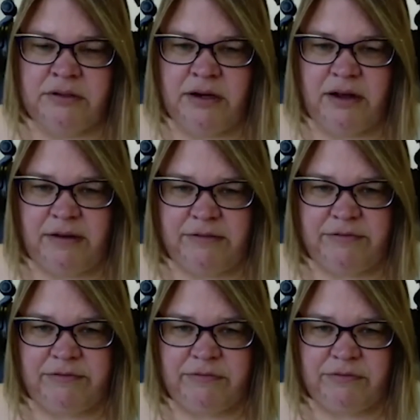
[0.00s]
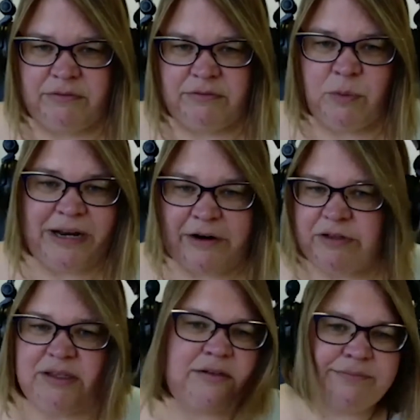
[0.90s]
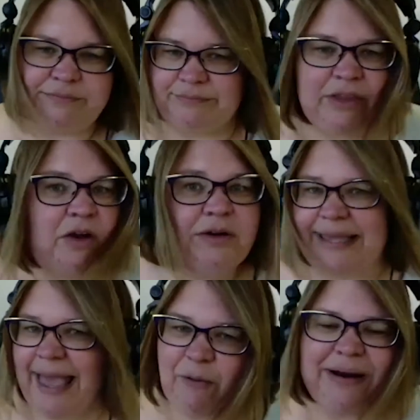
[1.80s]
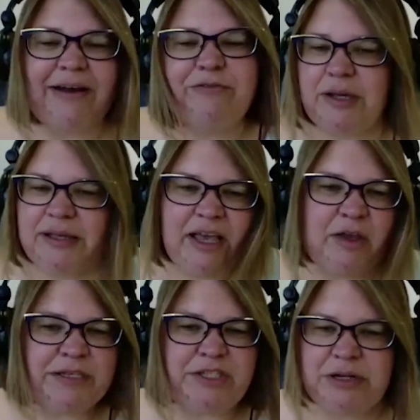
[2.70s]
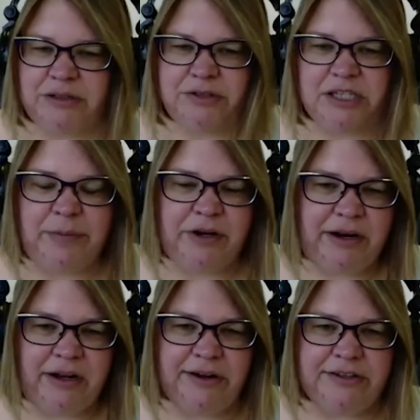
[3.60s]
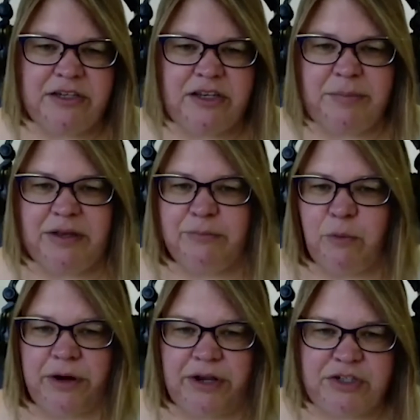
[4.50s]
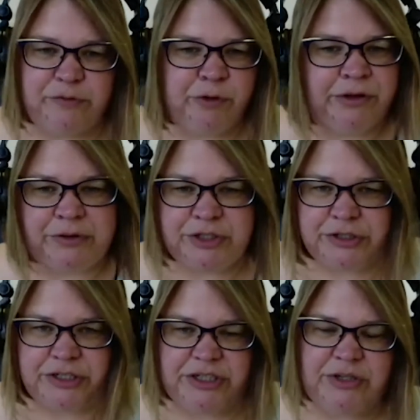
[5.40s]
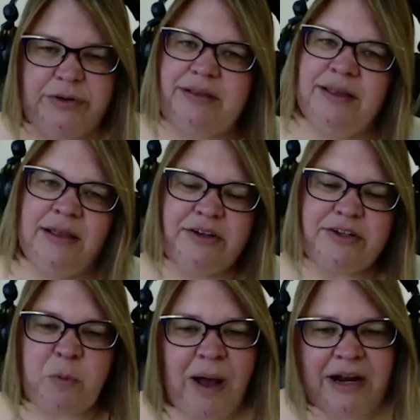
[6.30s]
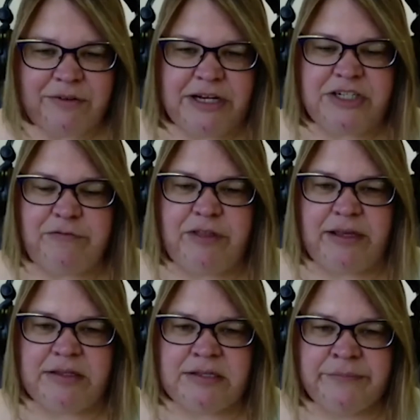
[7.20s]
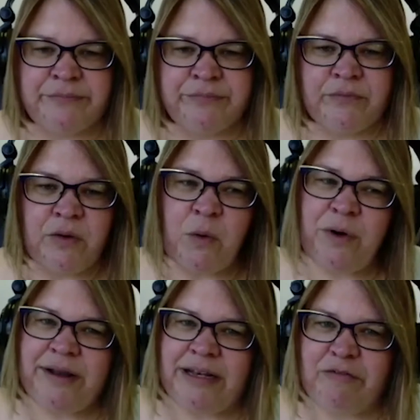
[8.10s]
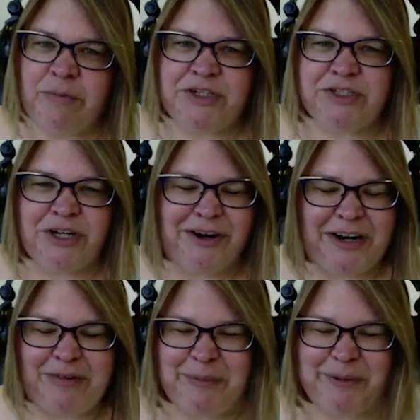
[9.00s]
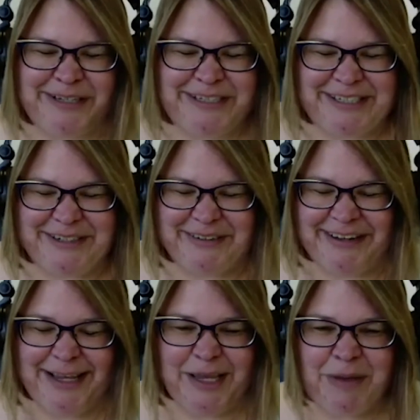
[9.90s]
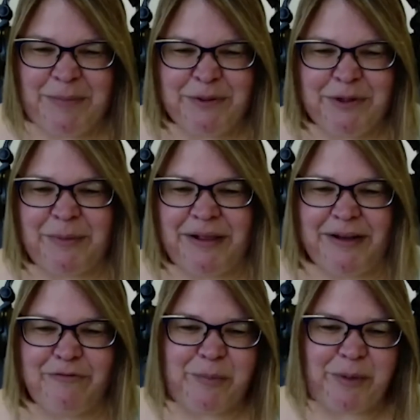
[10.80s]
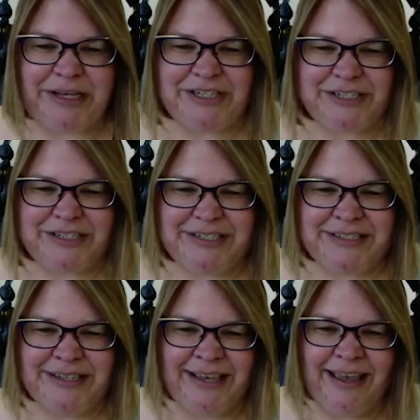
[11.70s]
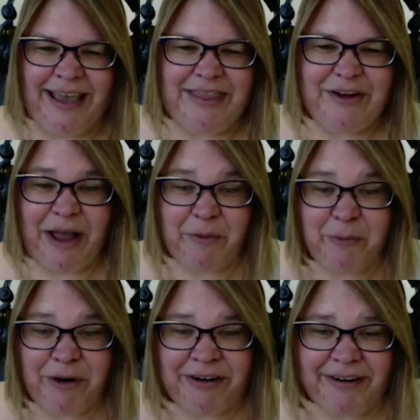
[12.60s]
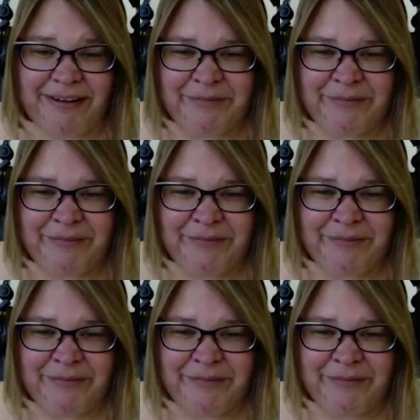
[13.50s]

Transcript: of whatever it could be student loans, it could be credit cards, it could be a mortgage or foreclosure issue. There's a wide range of things. Or it could even be just a credit report issue. I get people who are applying for mortgages and they're at work